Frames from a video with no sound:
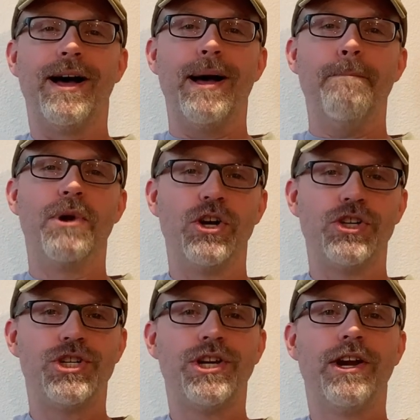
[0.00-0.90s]
uh,
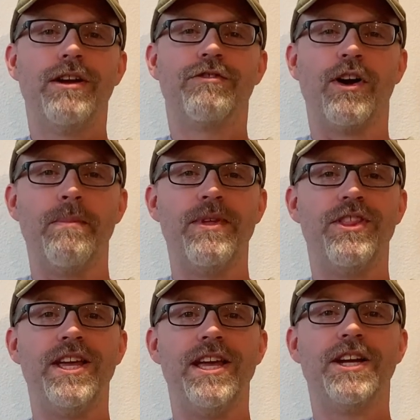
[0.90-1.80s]
merch
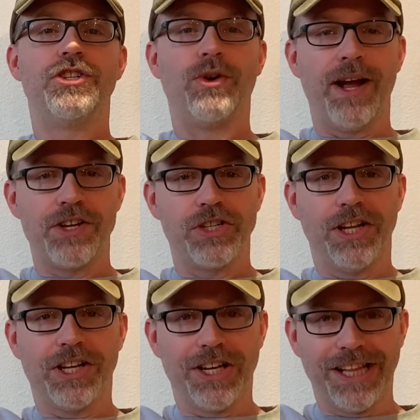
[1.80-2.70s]
from the
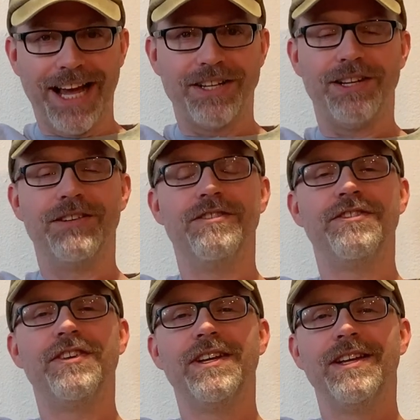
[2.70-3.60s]
Tarantula
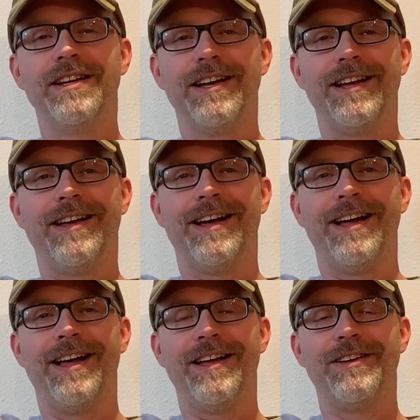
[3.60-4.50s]
Collective.
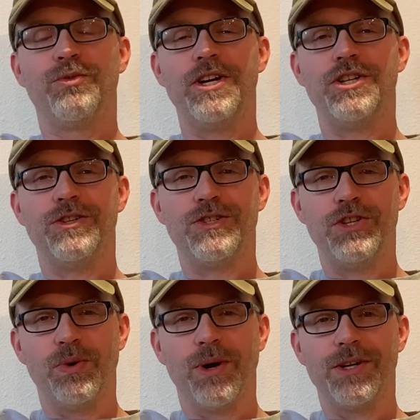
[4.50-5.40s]
Uh, Richard
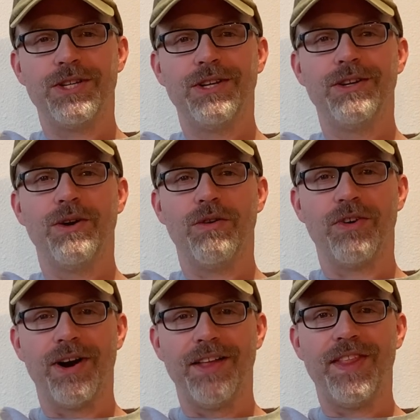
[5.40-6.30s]
Stewart
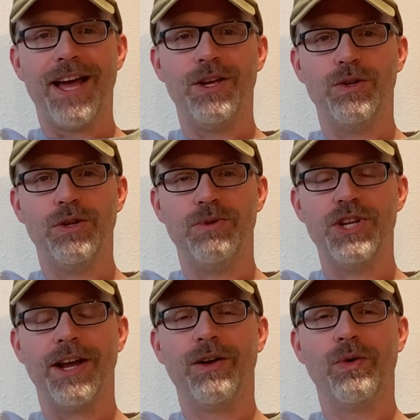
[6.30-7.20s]
over at that YouTube
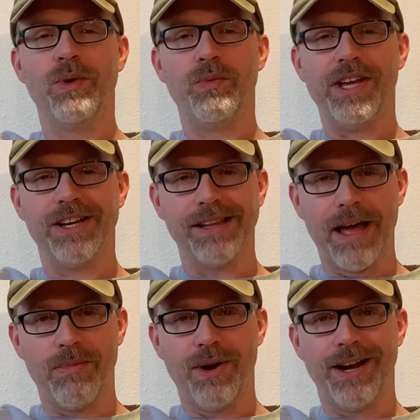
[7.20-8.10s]
channel when we
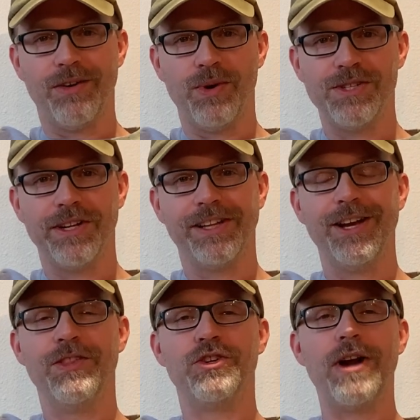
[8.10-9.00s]
collaborated
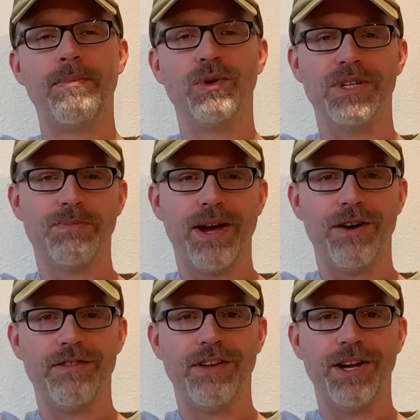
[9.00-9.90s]
recently on the Trapdoor Spider